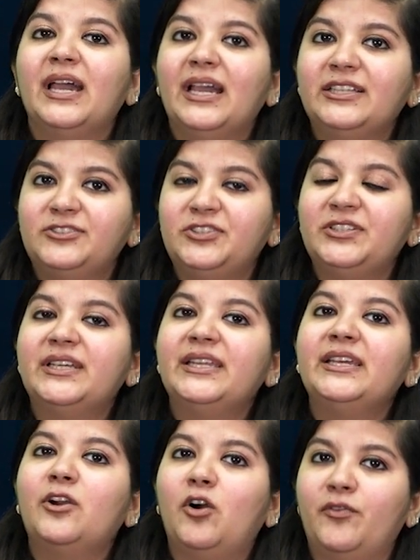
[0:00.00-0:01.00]

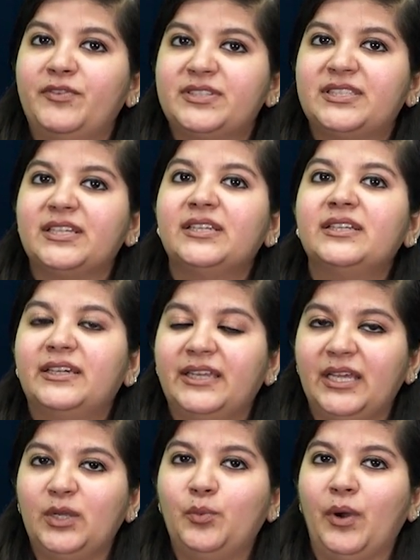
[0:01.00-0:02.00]
Engineering Officer
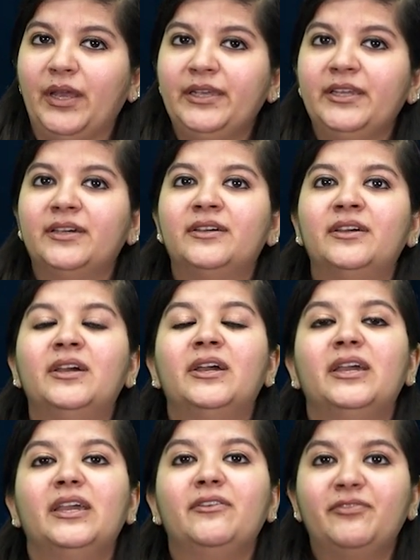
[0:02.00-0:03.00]
Grade 1
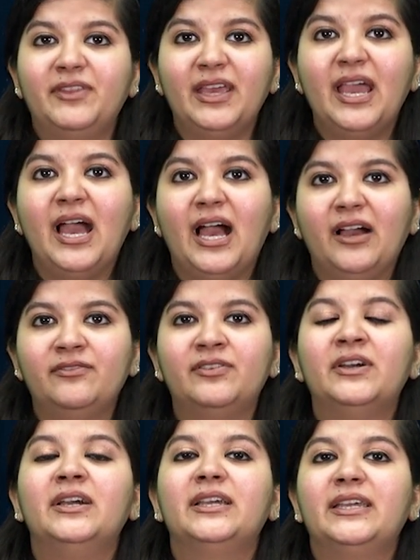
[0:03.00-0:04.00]
if they have
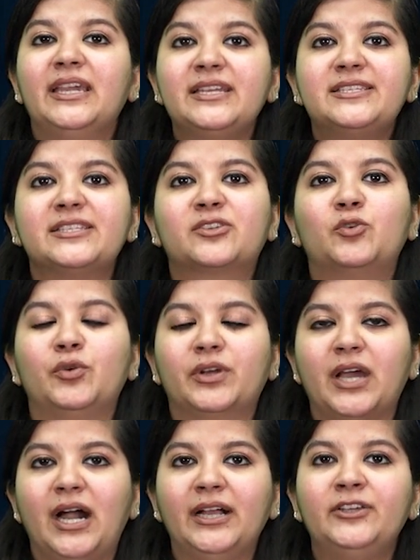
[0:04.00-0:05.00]
GATE
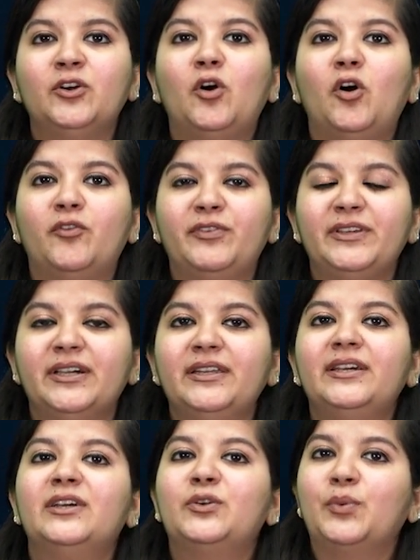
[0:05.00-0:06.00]
scorecard of year
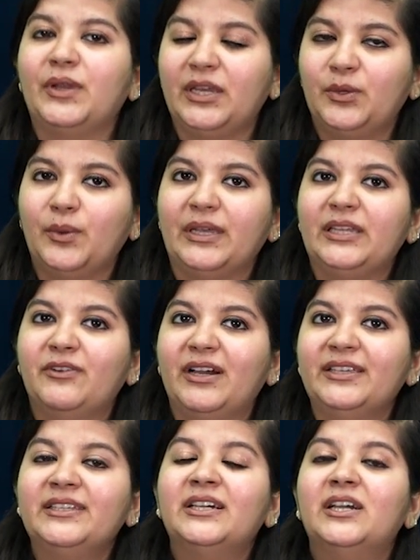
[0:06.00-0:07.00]

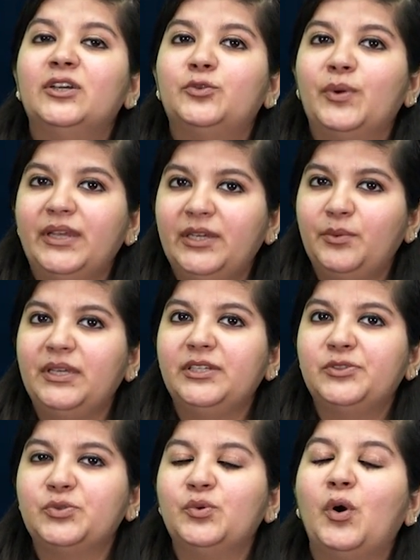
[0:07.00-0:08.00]
2021,
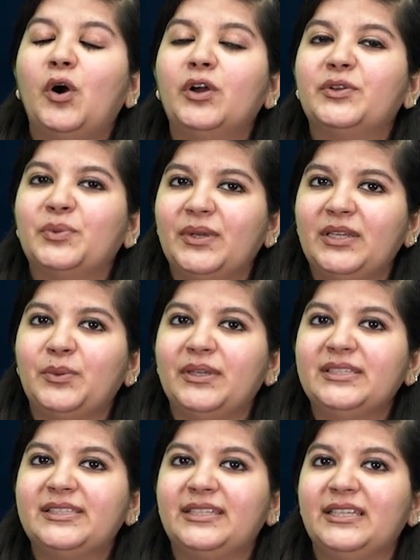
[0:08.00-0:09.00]
2022 or
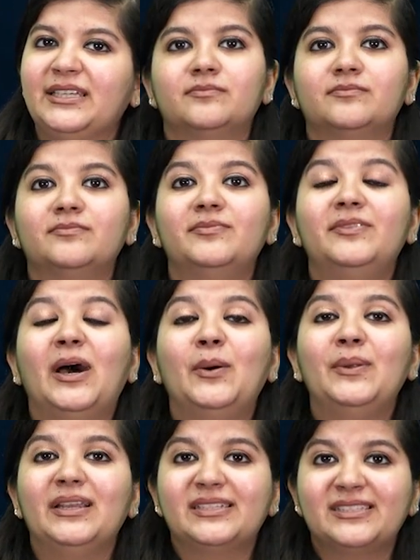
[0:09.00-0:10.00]
2023. Now
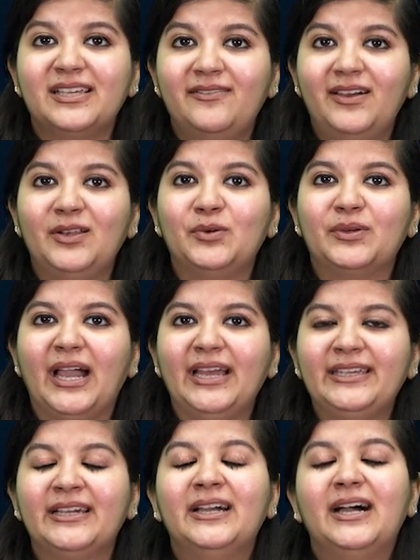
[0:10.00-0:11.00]
let's have a look
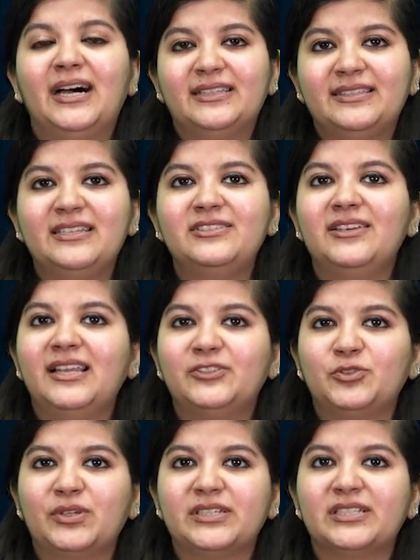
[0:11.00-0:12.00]
at essential
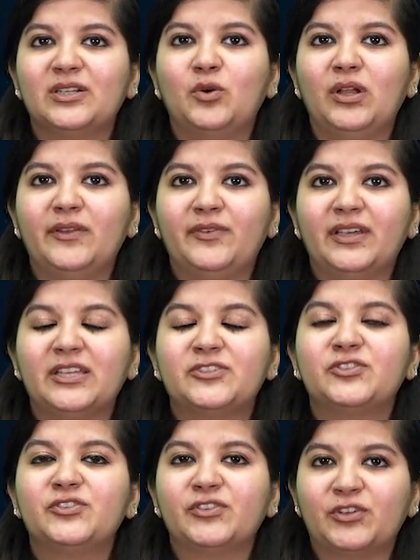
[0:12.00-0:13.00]
educational
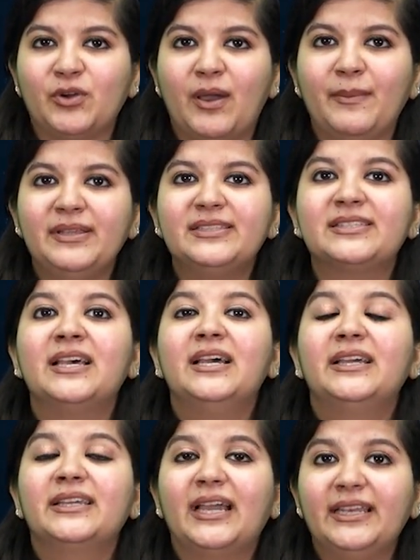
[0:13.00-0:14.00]
qualification requirements.
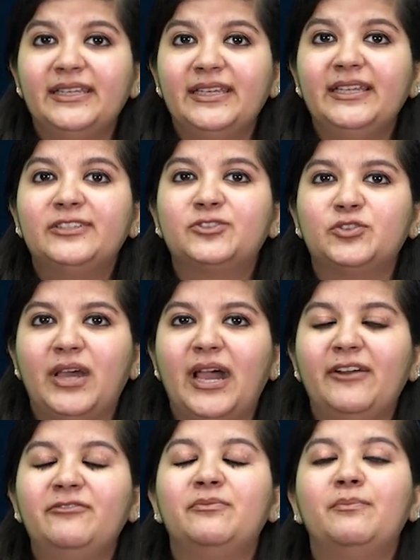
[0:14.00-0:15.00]
Candidates should
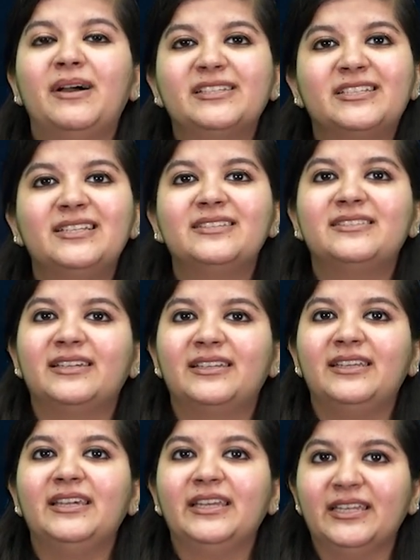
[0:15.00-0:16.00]
have bachelor's
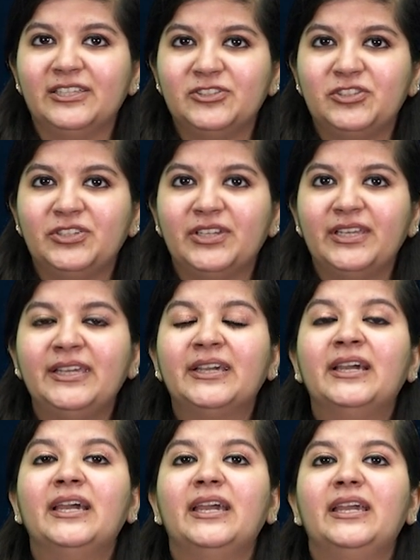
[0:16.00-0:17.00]
degree in engineering
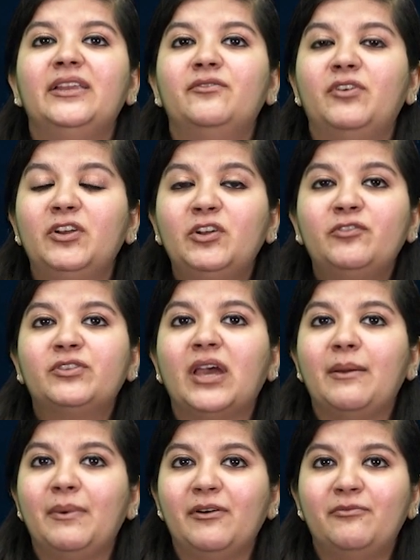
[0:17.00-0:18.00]
in one of the
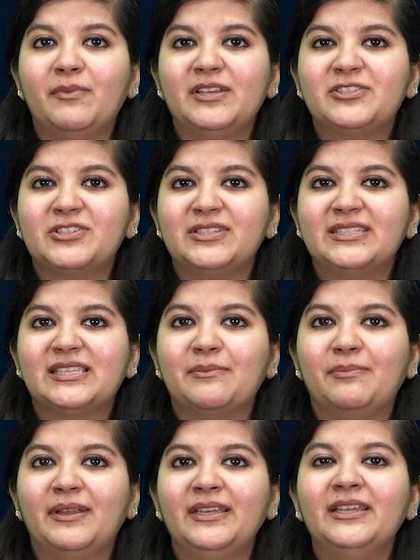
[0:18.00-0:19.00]
above mentioned
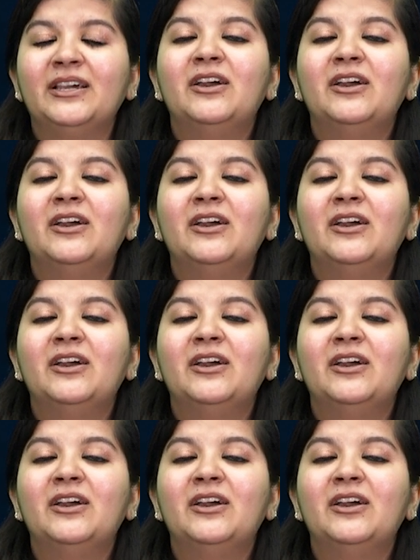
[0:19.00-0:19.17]
discipline